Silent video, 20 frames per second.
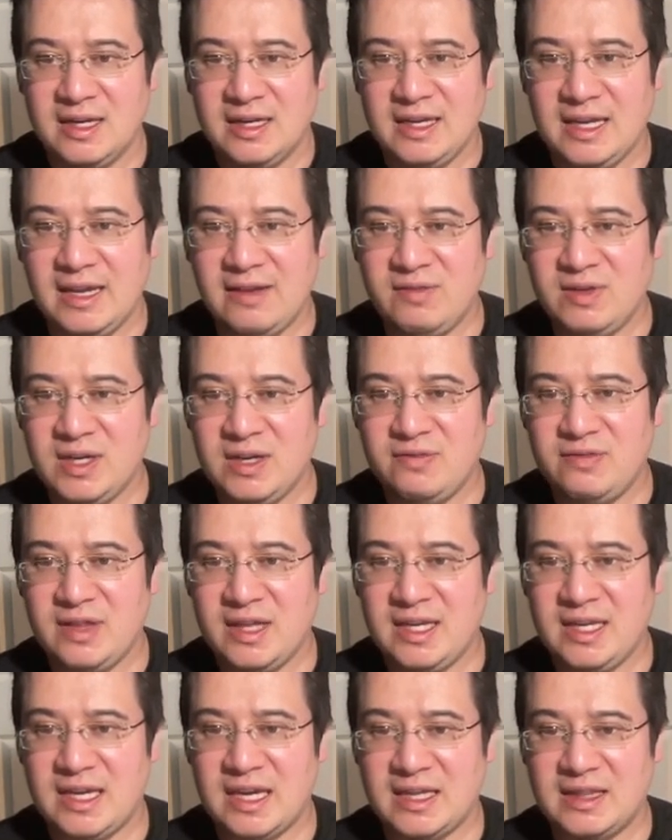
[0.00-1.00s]
Even if
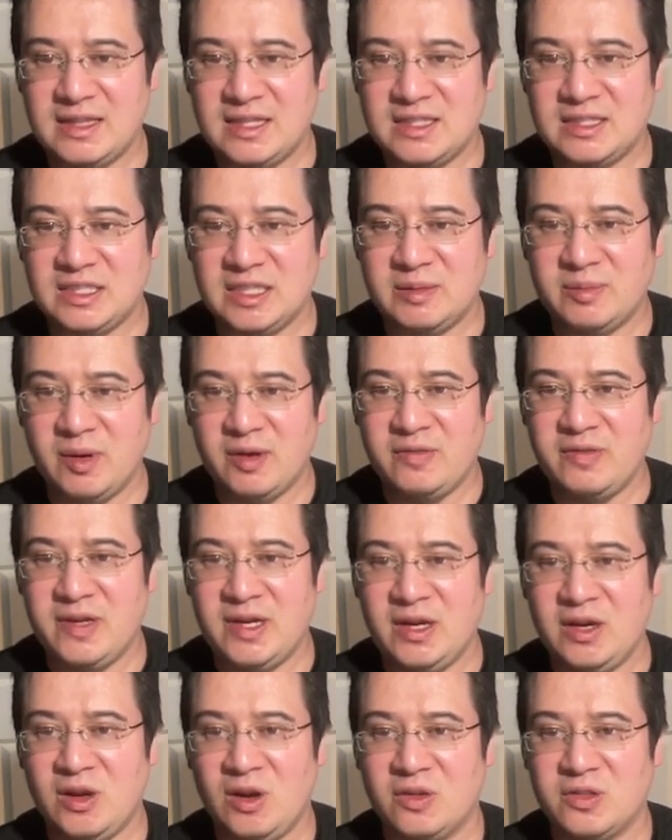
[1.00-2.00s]
they get the debuff
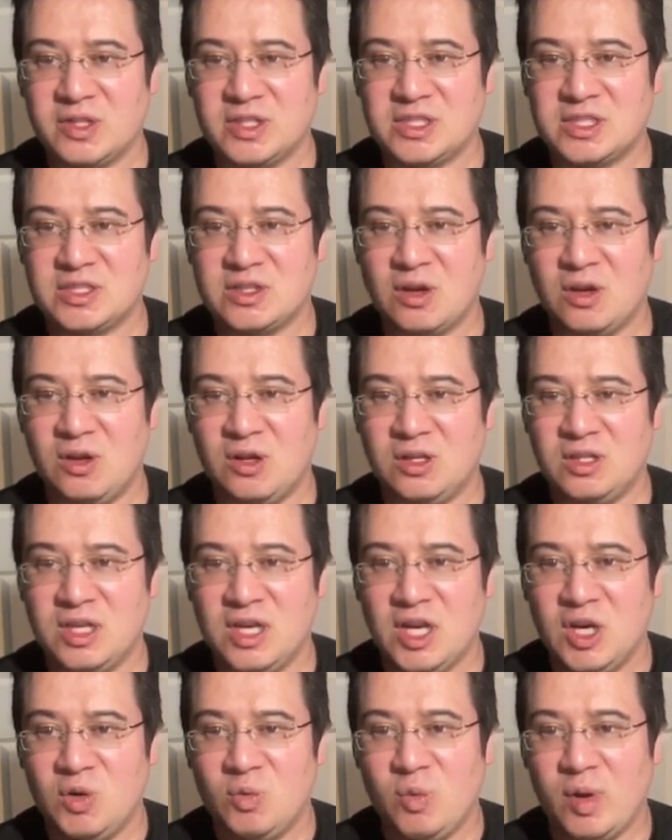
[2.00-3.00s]
here on the Scald,
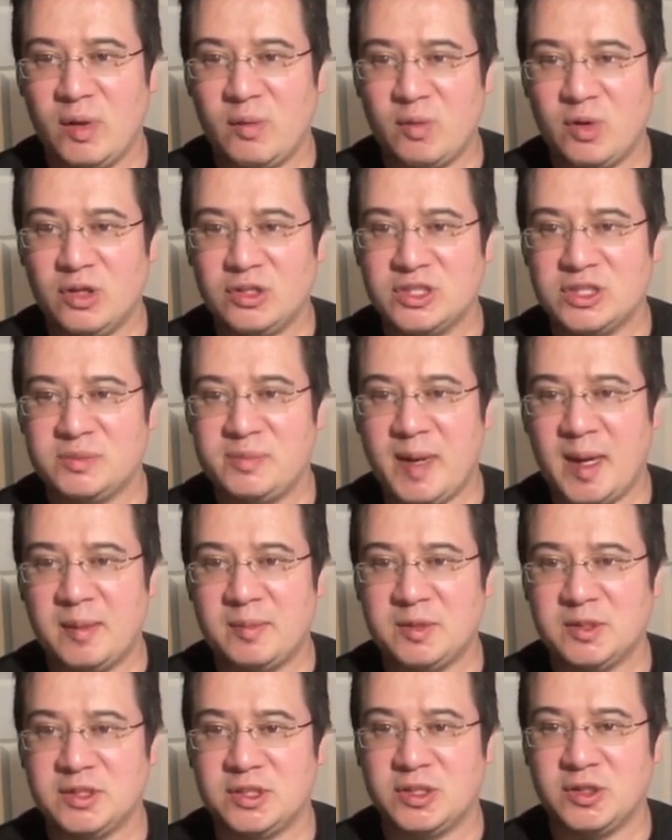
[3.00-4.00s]
we will just be
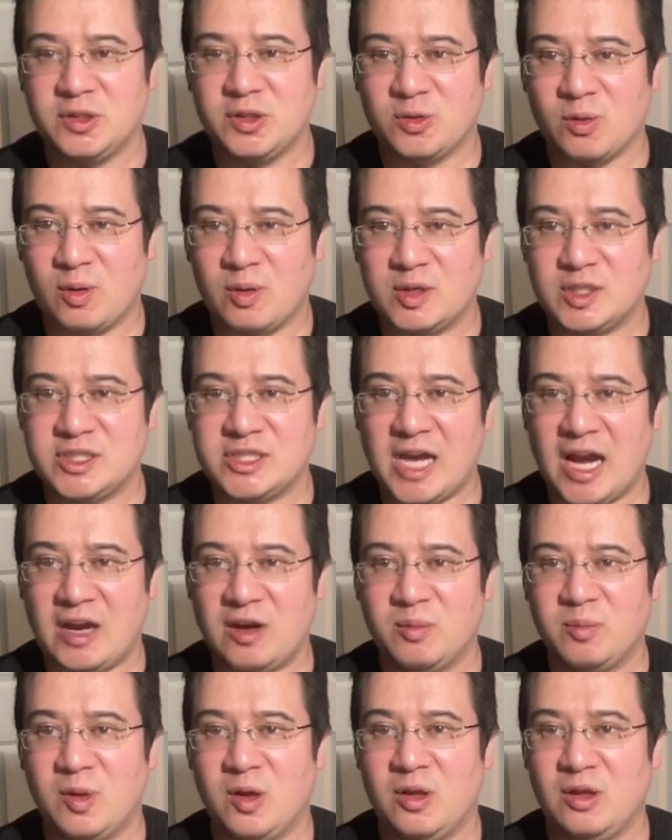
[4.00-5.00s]
able to throw a
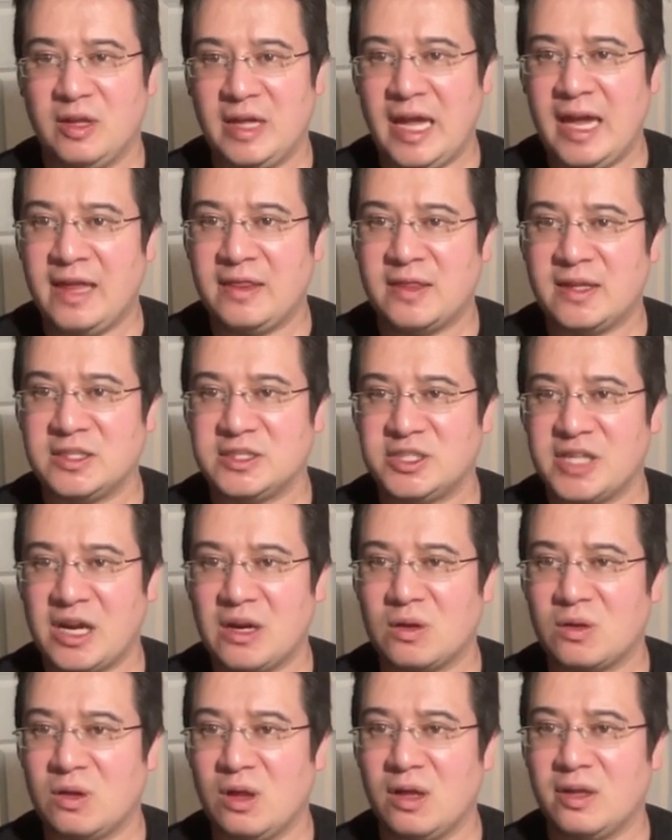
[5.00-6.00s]
Shadow Ball and then
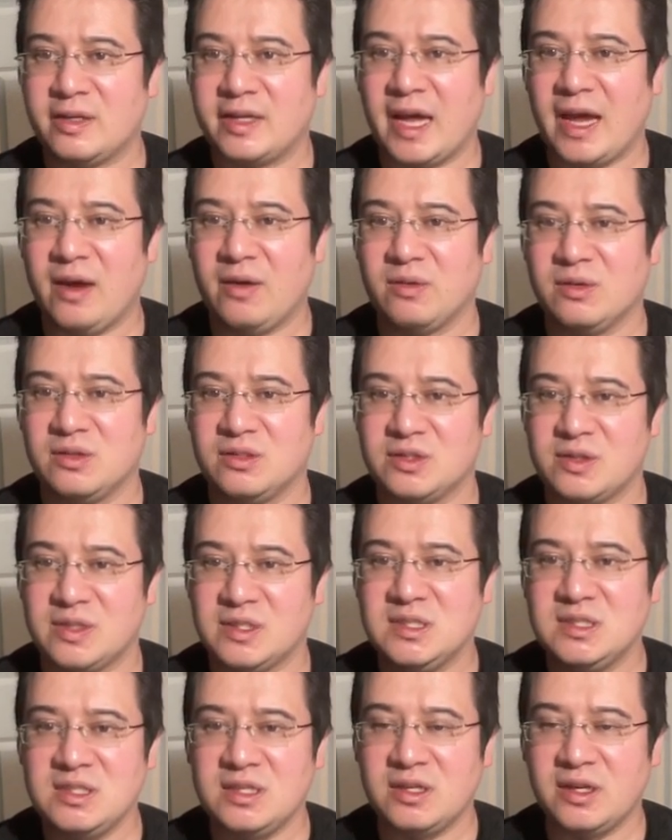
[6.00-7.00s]
Shadow Claw down. So
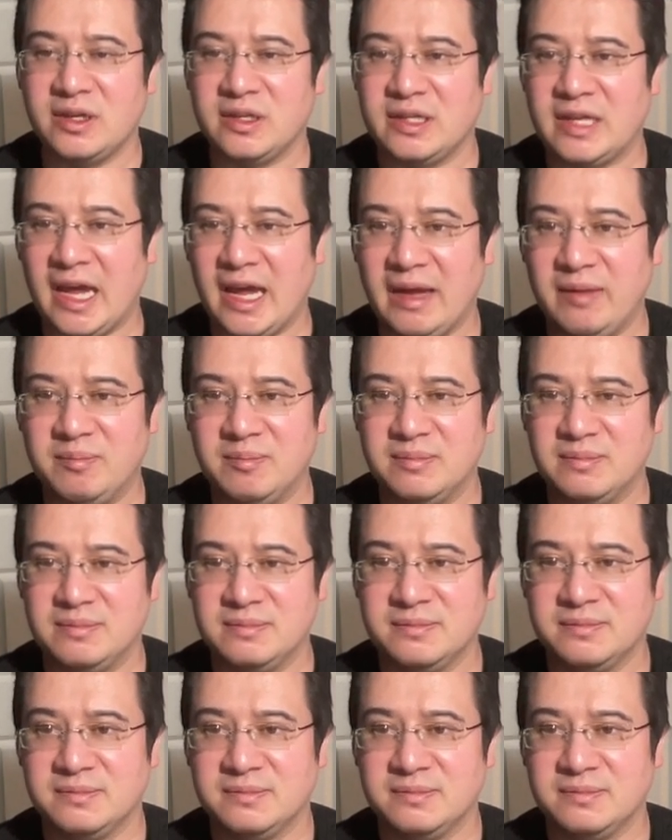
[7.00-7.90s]
this is a good game.